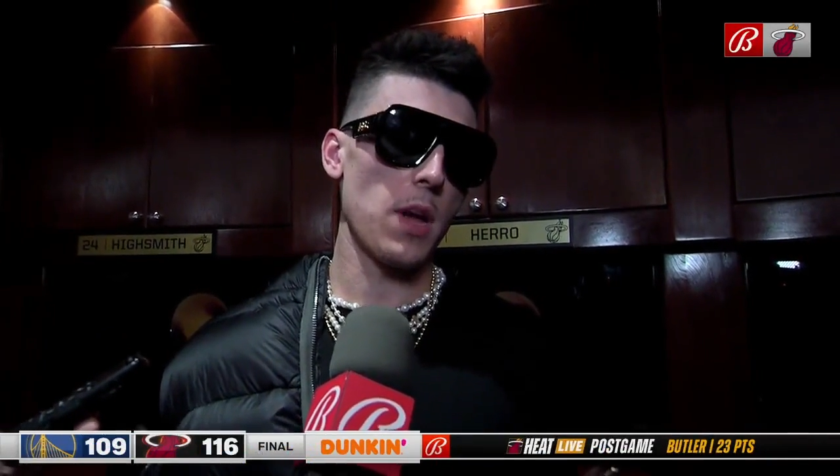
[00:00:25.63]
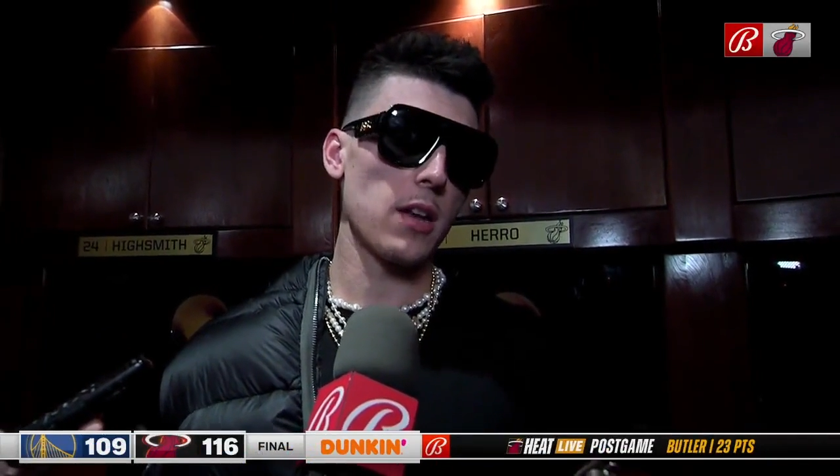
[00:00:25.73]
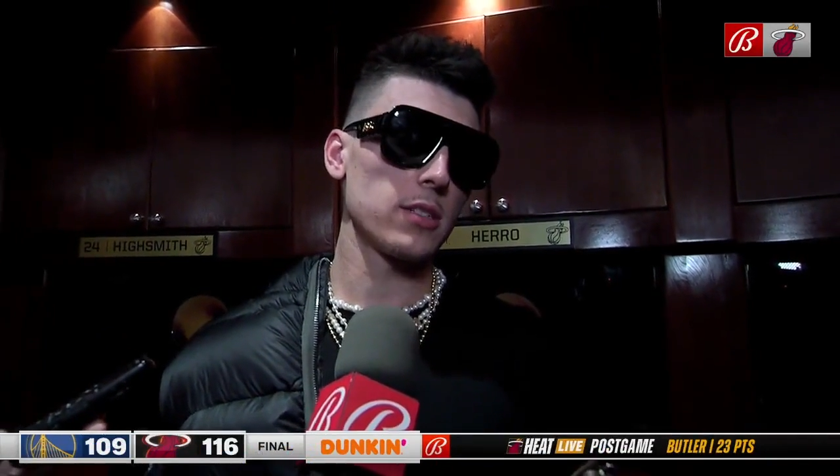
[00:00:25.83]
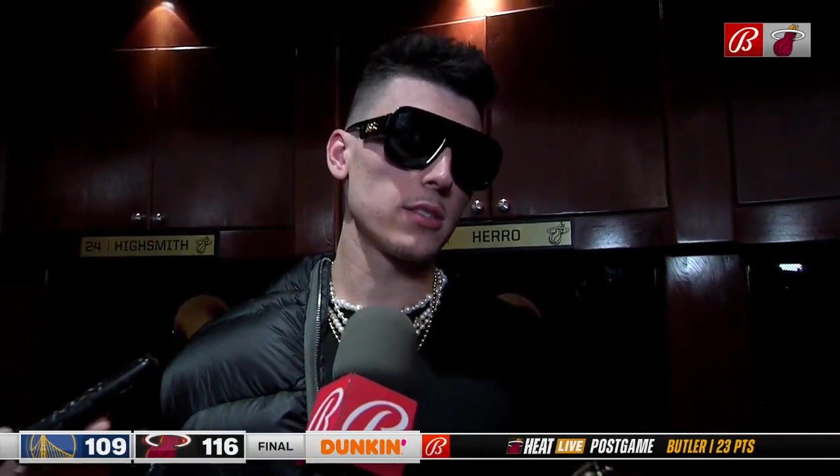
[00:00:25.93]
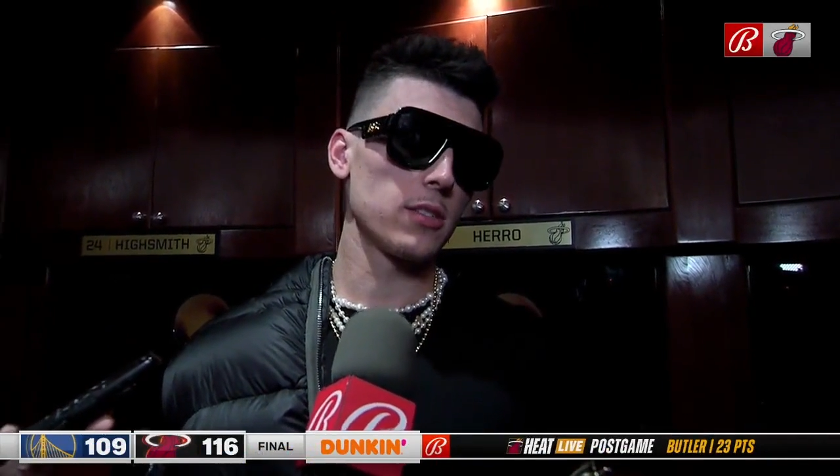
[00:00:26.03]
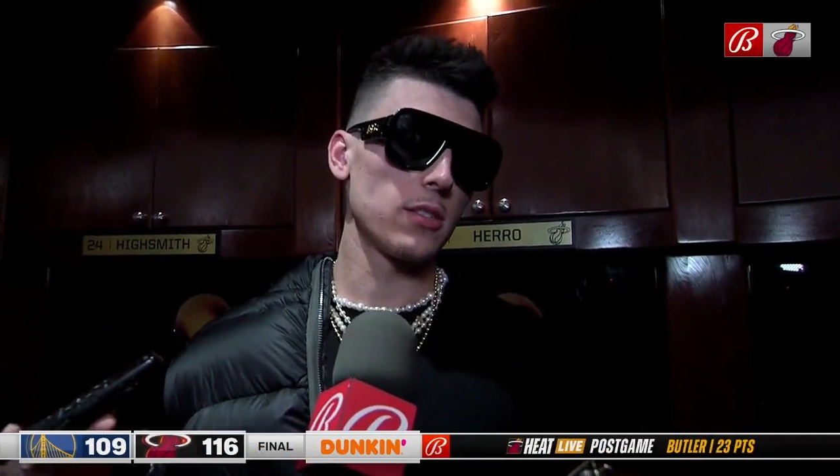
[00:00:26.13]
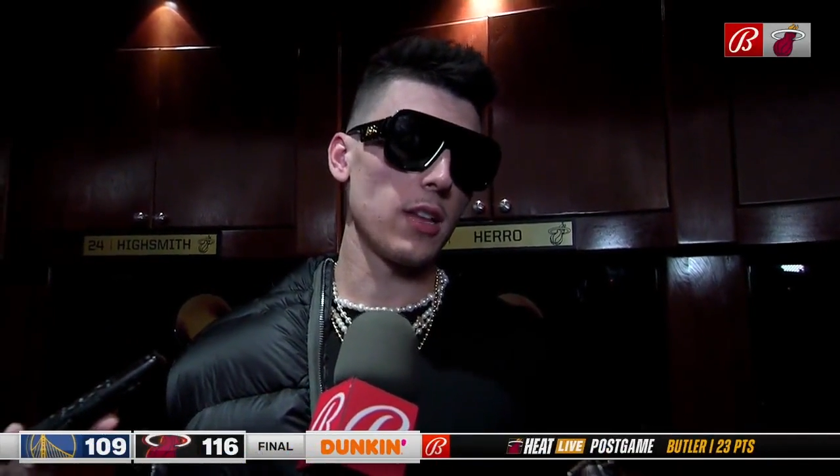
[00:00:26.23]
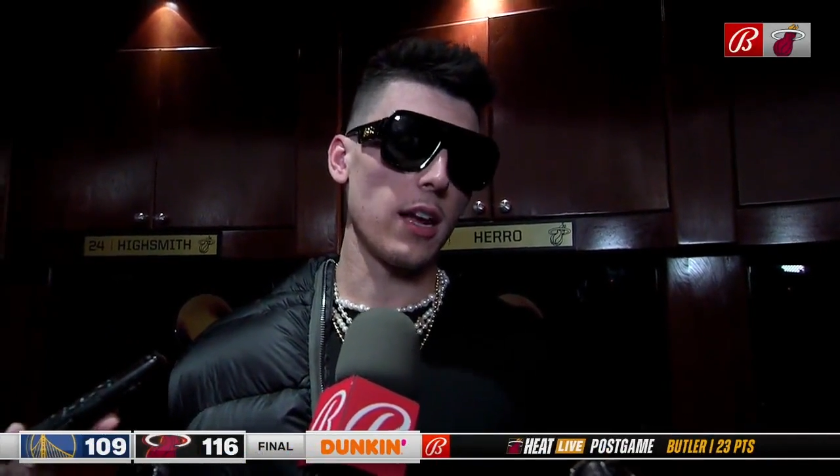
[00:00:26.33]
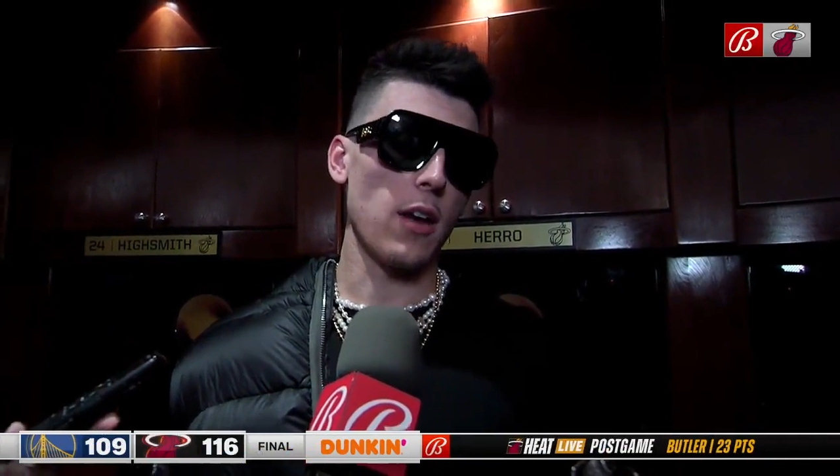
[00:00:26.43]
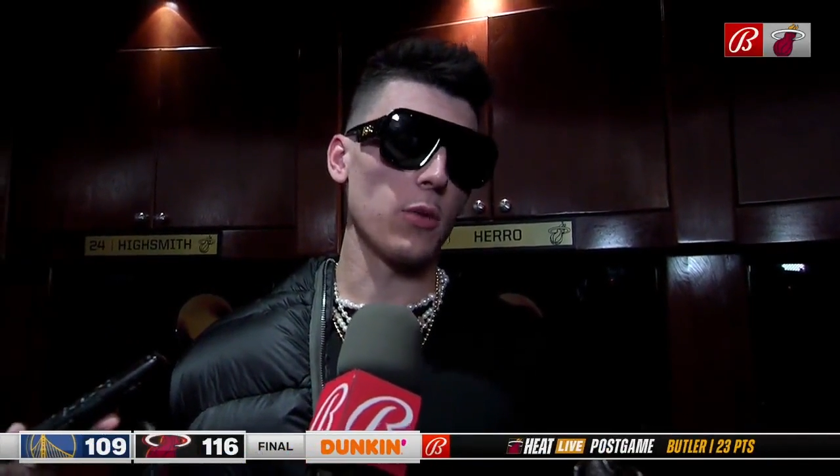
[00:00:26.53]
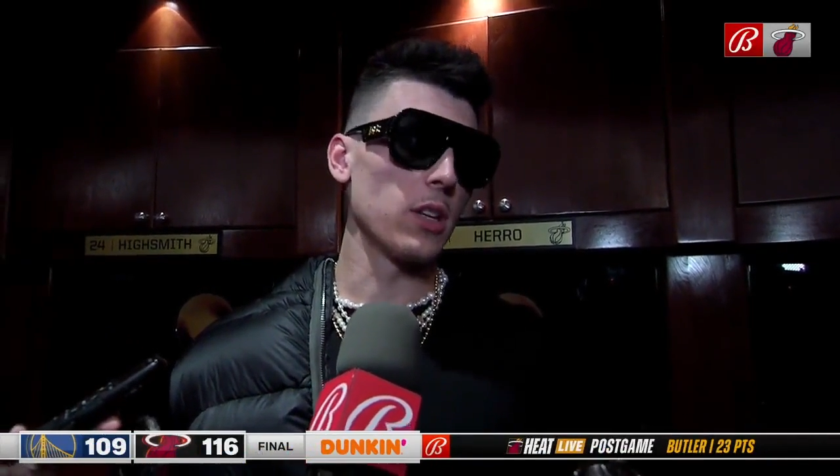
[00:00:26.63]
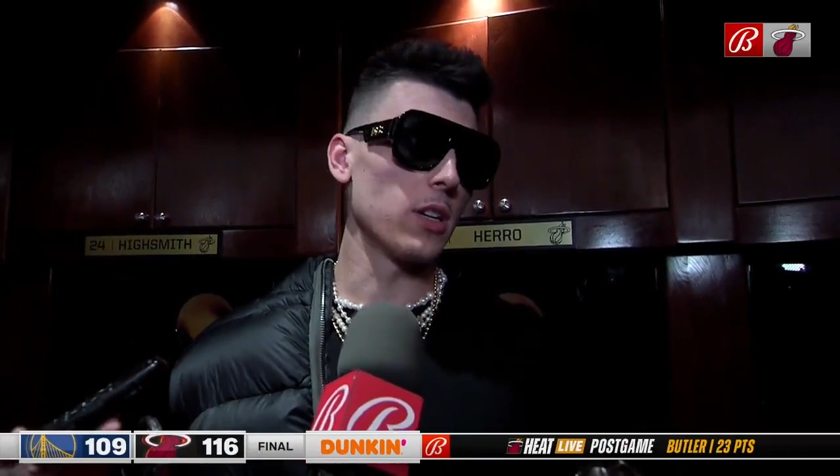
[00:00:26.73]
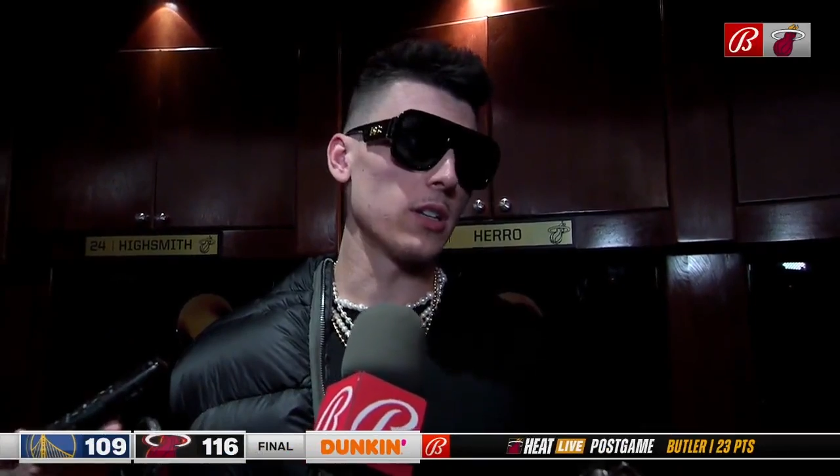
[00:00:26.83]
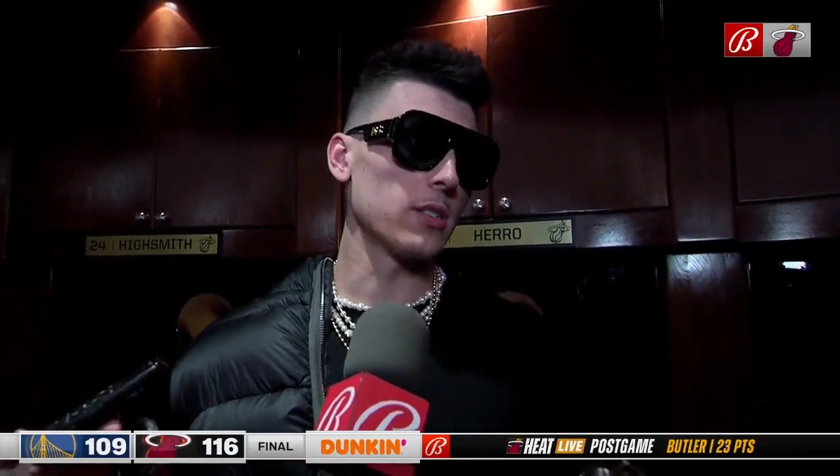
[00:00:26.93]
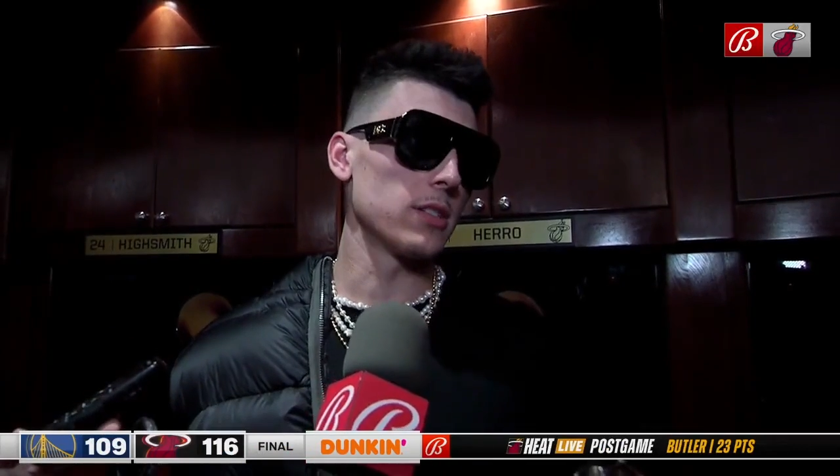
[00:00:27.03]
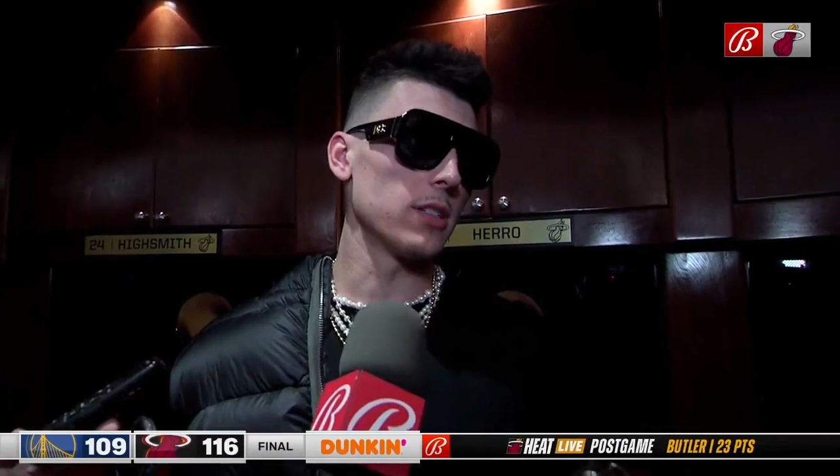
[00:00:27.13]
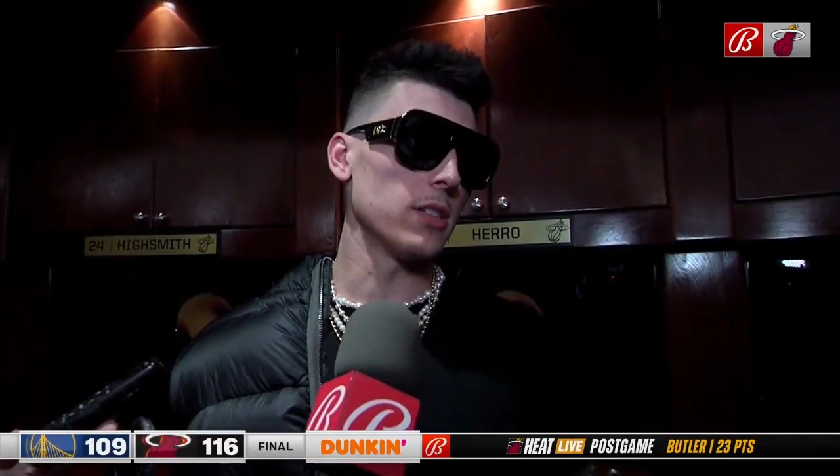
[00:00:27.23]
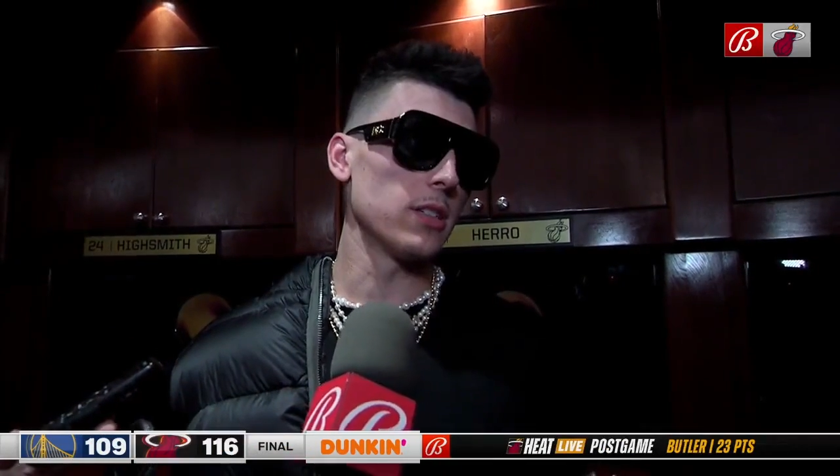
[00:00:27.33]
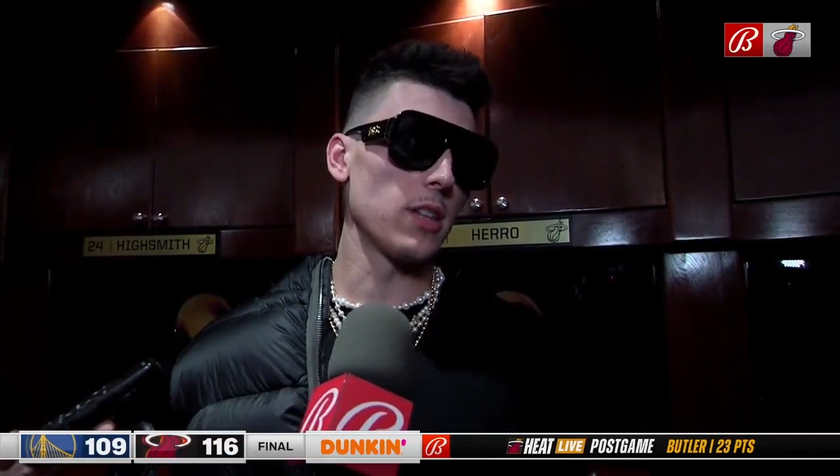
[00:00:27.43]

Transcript: I mean, I just, like, I really couldn't see.